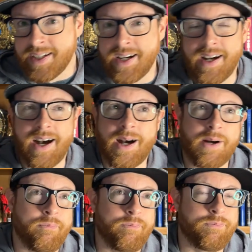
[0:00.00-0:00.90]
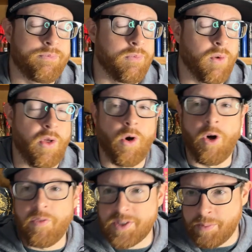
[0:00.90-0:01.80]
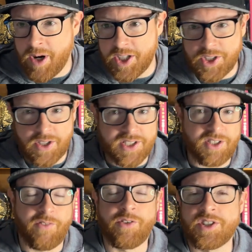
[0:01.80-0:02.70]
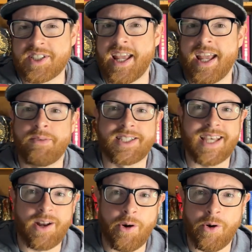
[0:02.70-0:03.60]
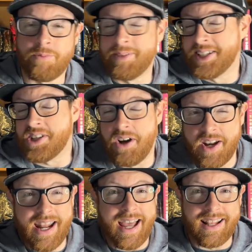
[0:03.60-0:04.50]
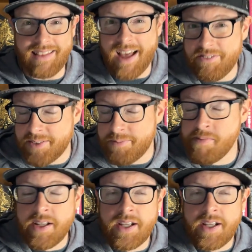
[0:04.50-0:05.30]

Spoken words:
With all this pressure, it's your first game. It's at home. It's on 9/11.